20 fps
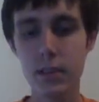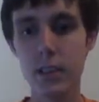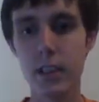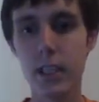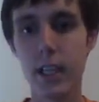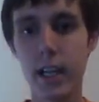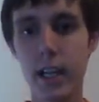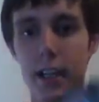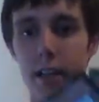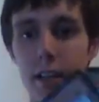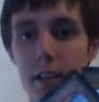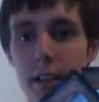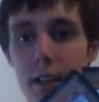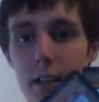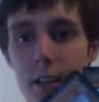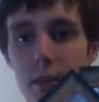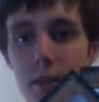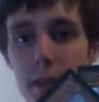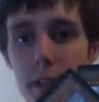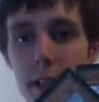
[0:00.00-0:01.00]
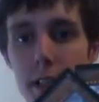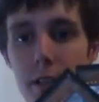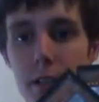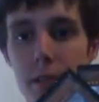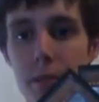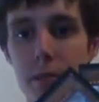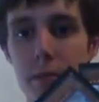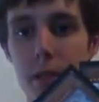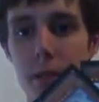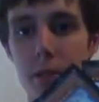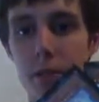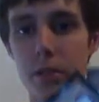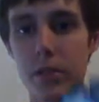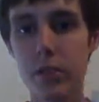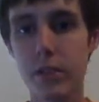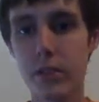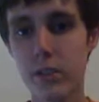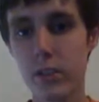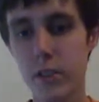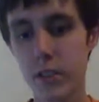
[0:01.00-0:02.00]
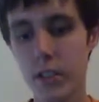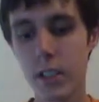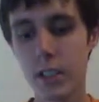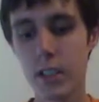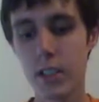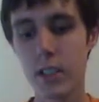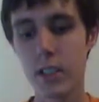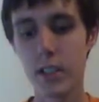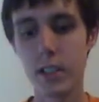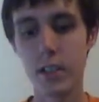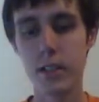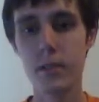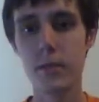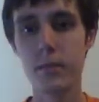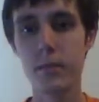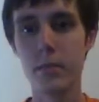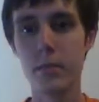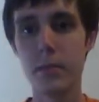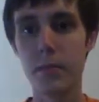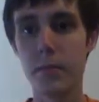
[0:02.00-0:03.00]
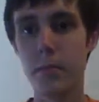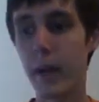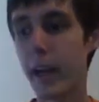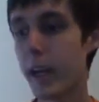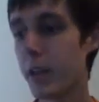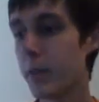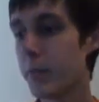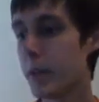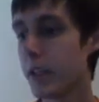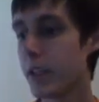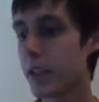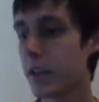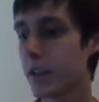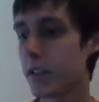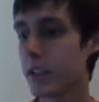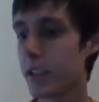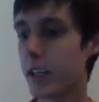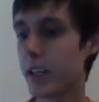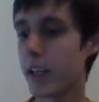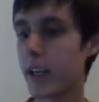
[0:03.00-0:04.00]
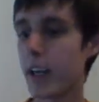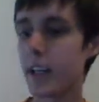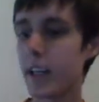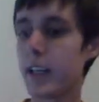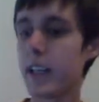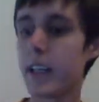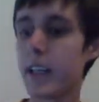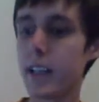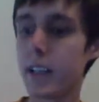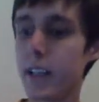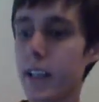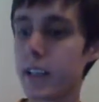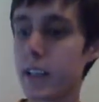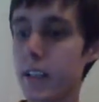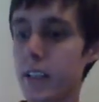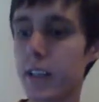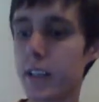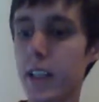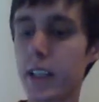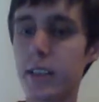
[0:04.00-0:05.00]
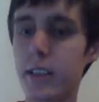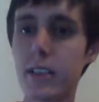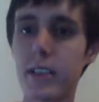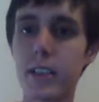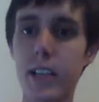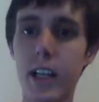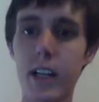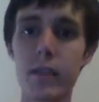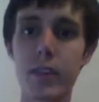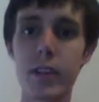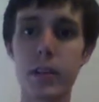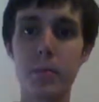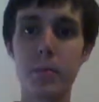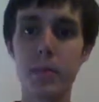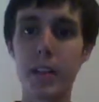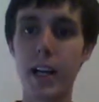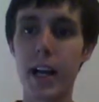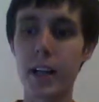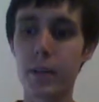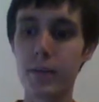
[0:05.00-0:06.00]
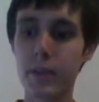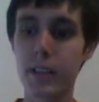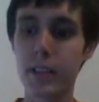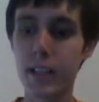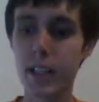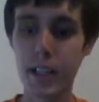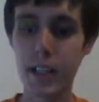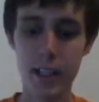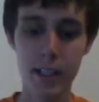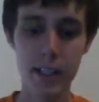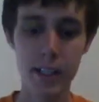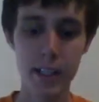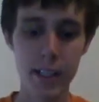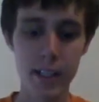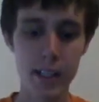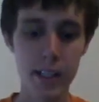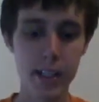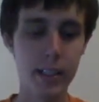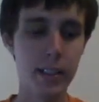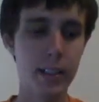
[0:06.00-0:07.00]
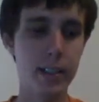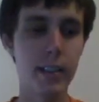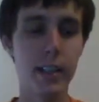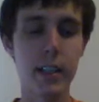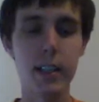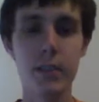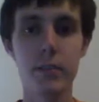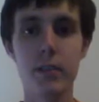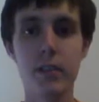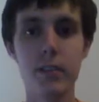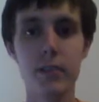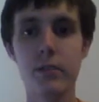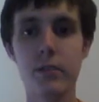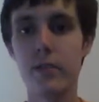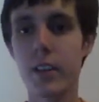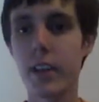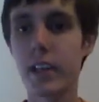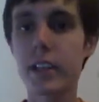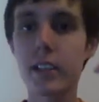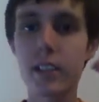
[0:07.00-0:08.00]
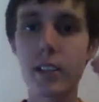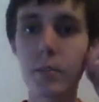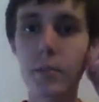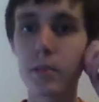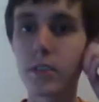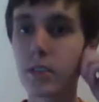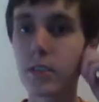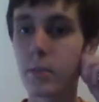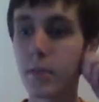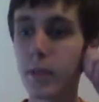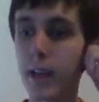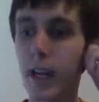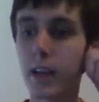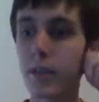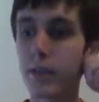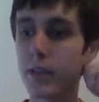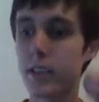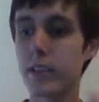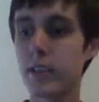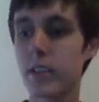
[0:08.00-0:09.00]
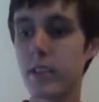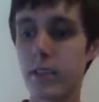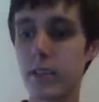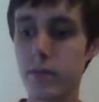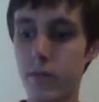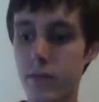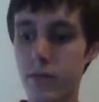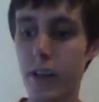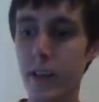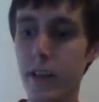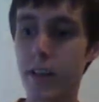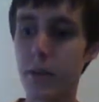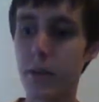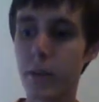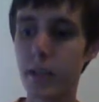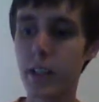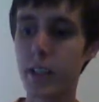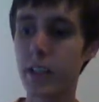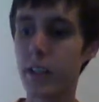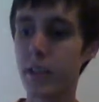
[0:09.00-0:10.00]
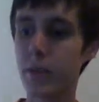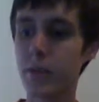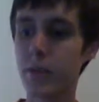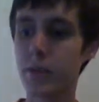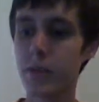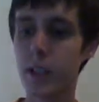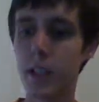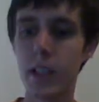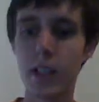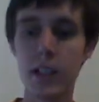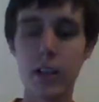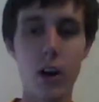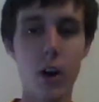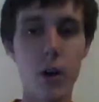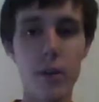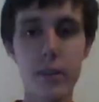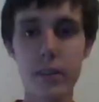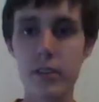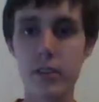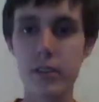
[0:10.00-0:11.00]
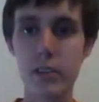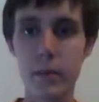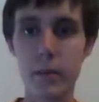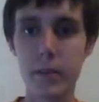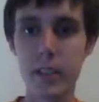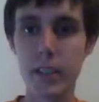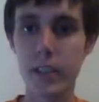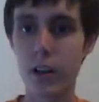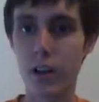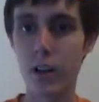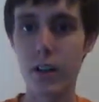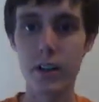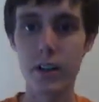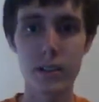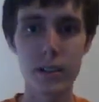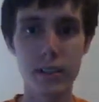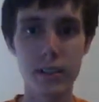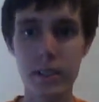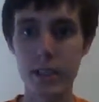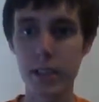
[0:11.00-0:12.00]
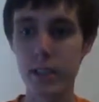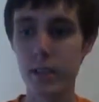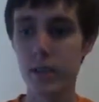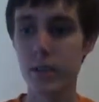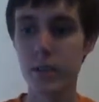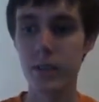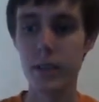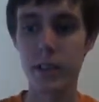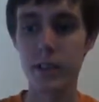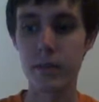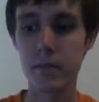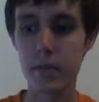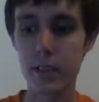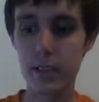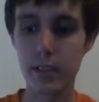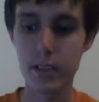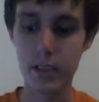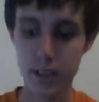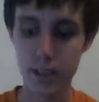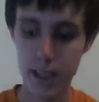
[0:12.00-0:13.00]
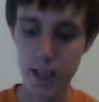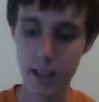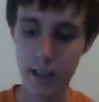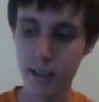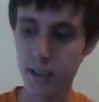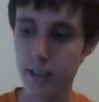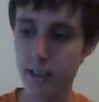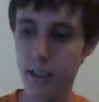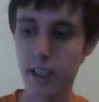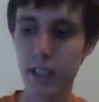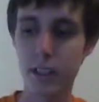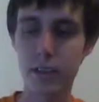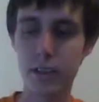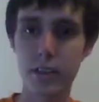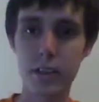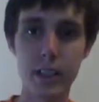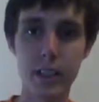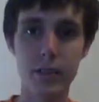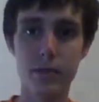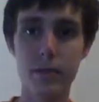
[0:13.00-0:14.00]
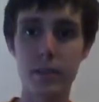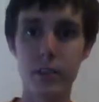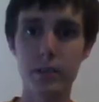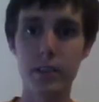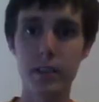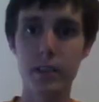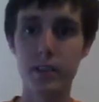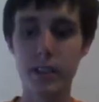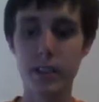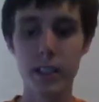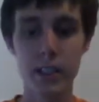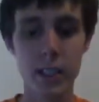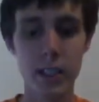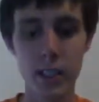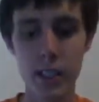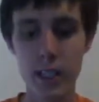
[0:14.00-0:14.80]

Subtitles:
We got 3 Doomdozers, the main beater of the deck. I like to say this is kind of like a Blackwing deck. The deck runs very similar to Blackwing's. It's very quick. You always are summoning cards and synchroing and this and that, and this getting through your deck really quickly.